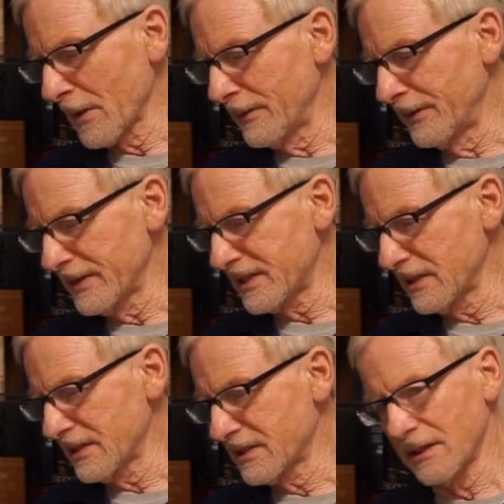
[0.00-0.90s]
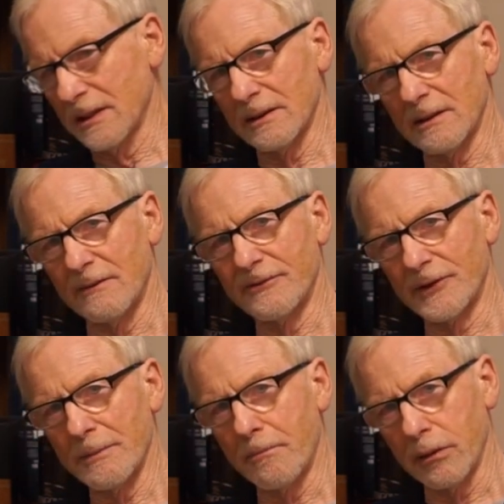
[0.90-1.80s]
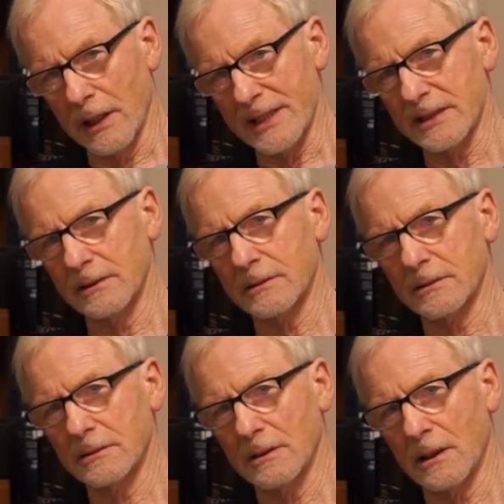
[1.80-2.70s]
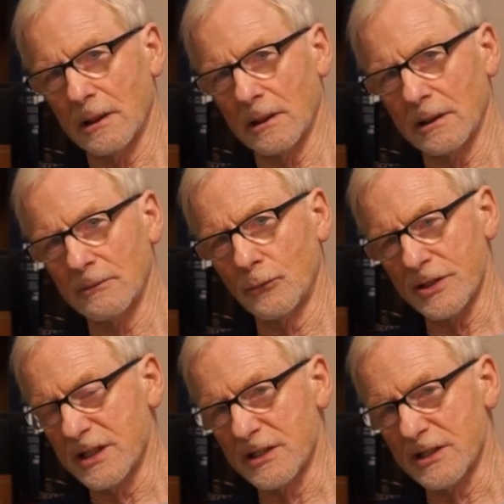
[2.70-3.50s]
This is a very pleasant whiskey.